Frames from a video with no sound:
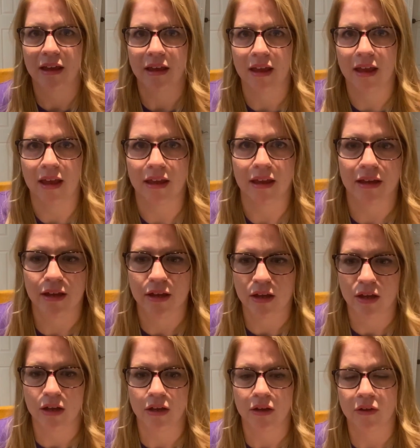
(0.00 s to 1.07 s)
hey,
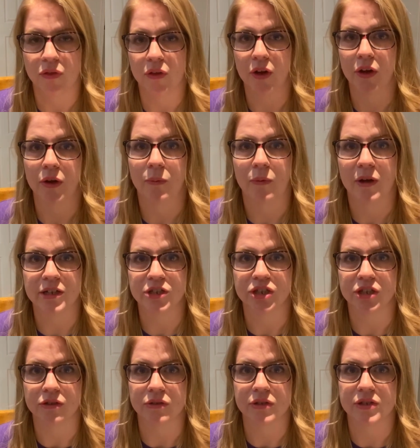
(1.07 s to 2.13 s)
they're going to want
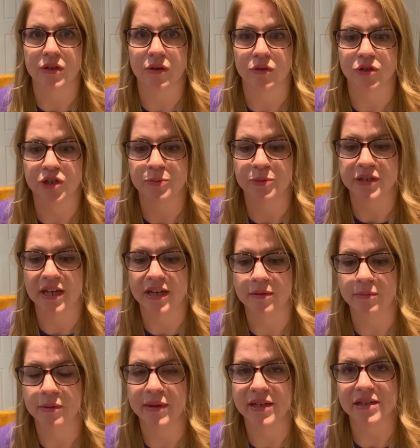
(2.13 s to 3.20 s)
you, so just pretend to
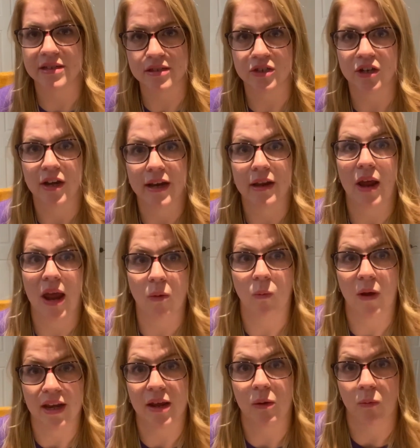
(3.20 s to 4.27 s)
be my sister. And
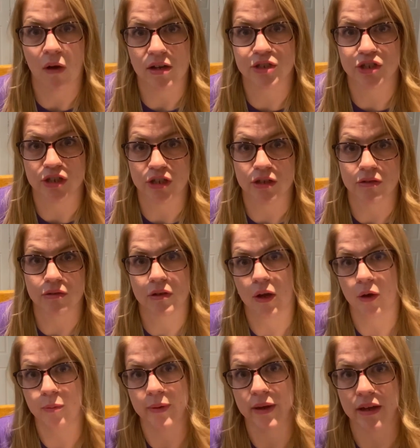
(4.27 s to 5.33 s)
when he wants you,
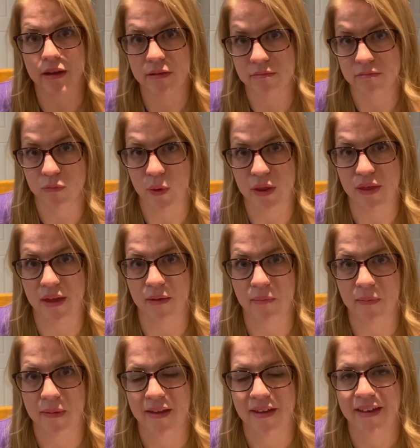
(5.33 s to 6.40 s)
go be with
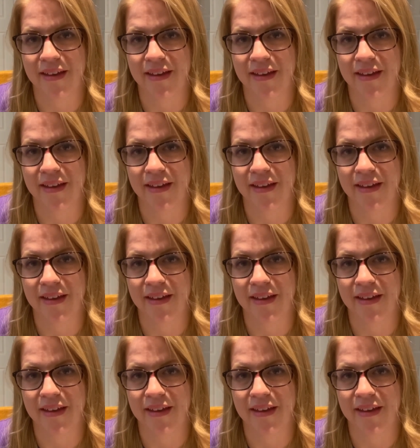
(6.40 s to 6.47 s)
him.